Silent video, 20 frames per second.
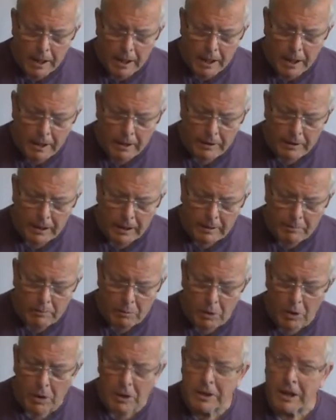Getting
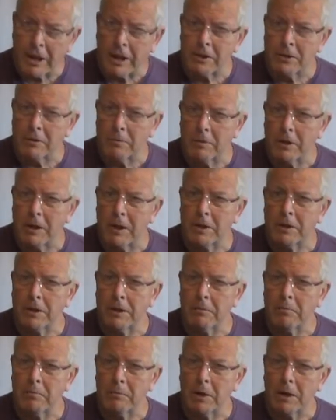more attention with it
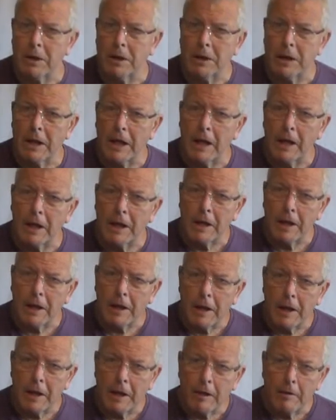on my
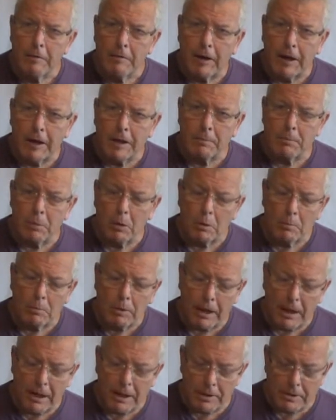Facebook
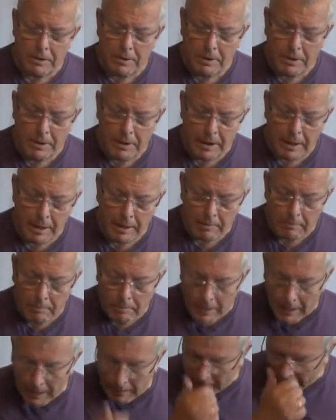page.
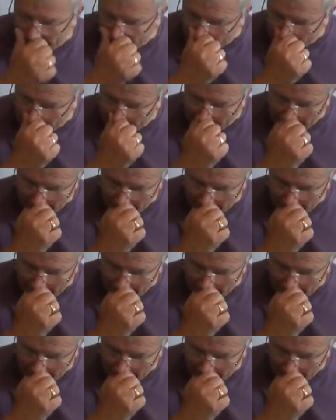Anyway,